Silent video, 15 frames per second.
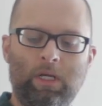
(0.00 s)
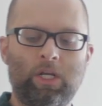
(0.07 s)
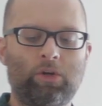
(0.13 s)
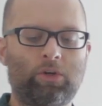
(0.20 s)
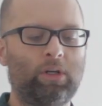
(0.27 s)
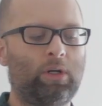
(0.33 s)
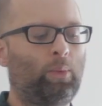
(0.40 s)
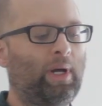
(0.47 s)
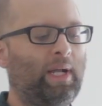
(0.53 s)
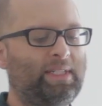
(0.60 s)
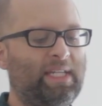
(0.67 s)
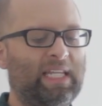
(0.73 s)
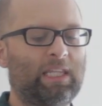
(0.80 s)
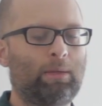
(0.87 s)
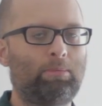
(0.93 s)
you're going to want
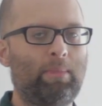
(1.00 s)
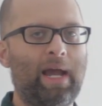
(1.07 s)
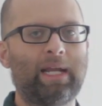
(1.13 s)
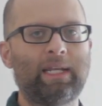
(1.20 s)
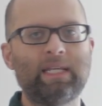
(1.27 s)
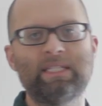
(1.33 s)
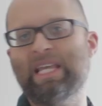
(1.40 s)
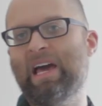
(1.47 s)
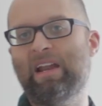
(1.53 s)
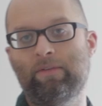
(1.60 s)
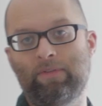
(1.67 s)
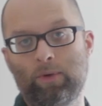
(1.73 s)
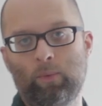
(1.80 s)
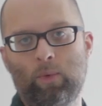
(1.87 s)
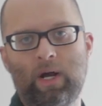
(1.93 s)
to take the magnets out
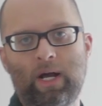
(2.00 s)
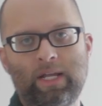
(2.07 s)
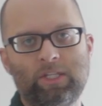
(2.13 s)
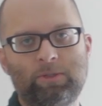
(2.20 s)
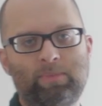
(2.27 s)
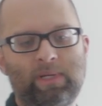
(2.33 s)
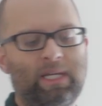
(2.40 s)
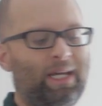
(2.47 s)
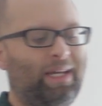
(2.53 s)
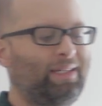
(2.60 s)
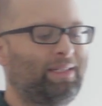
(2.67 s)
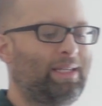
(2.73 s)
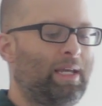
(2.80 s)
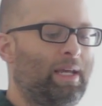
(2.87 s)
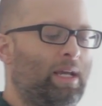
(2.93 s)
of the wands
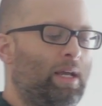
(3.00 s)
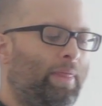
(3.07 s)
because